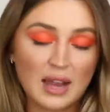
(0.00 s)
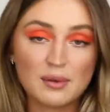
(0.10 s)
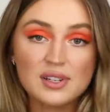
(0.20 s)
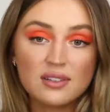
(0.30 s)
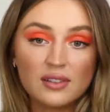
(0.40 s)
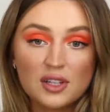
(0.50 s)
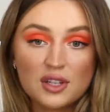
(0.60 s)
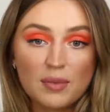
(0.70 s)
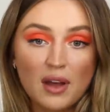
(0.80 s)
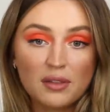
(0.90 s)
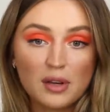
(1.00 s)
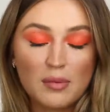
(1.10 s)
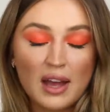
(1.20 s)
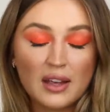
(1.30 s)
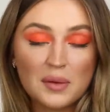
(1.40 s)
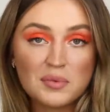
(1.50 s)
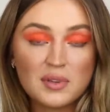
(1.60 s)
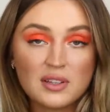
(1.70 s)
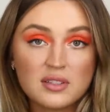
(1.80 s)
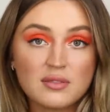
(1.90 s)
I recently just bought three backups
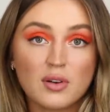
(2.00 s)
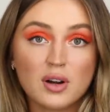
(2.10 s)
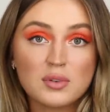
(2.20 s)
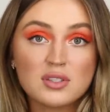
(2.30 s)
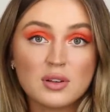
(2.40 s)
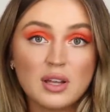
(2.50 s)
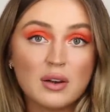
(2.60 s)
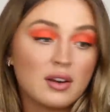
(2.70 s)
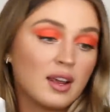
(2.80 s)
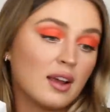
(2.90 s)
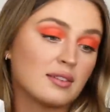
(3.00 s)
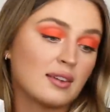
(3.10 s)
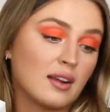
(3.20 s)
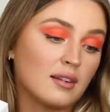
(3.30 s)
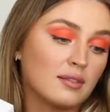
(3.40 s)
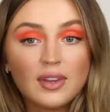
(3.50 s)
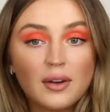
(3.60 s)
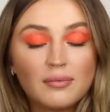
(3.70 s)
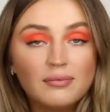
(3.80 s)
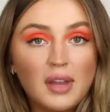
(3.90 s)
because Sephora was sold out, and I got scared,
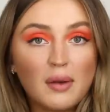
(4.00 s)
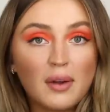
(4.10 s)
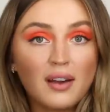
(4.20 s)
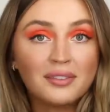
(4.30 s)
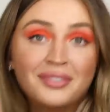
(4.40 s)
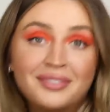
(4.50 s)
so here we are.